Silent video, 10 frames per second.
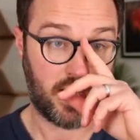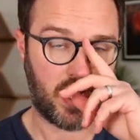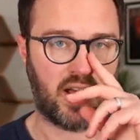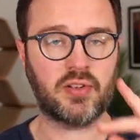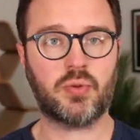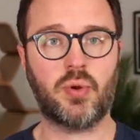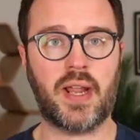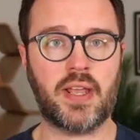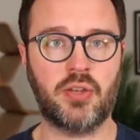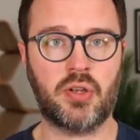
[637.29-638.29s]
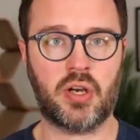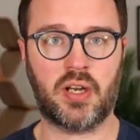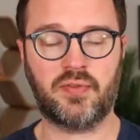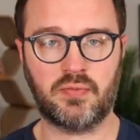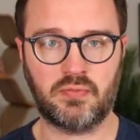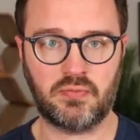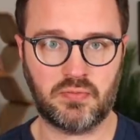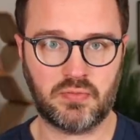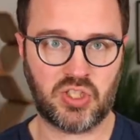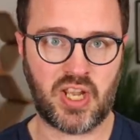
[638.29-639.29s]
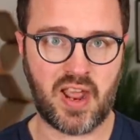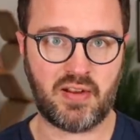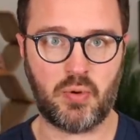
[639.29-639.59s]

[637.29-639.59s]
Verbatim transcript: Others will let you kind of share it,